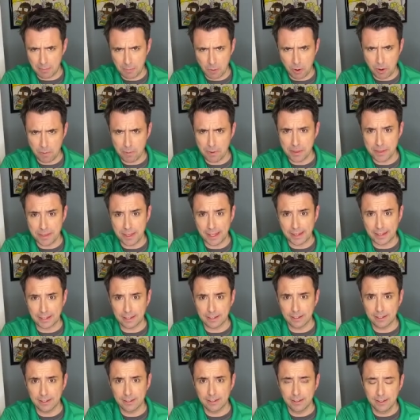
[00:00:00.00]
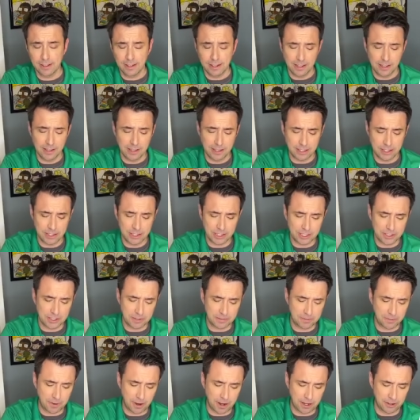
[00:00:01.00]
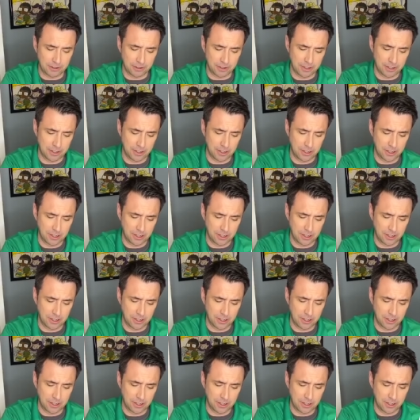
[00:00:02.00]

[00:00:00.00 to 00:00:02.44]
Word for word: more pathetic than just a frown.